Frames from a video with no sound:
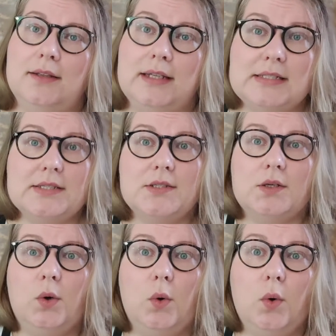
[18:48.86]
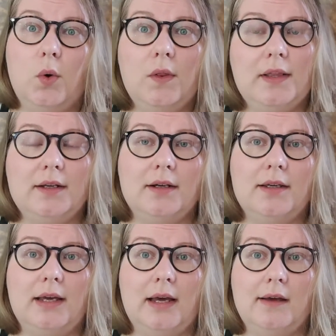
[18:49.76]
that's all that
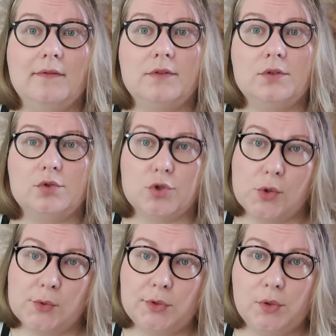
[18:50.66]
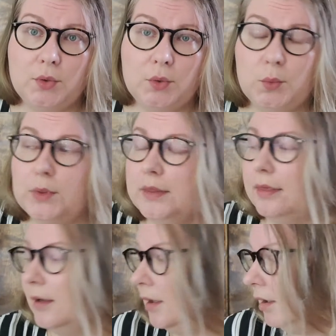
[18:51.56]
I have to show you with
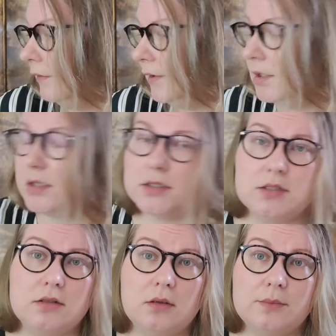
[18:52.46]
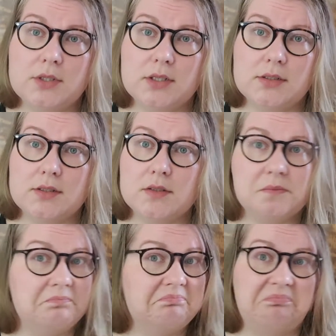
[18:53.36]
the finished objects,
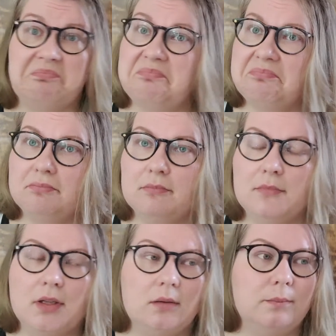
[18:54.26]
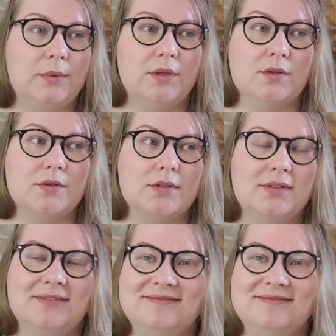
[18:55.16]
because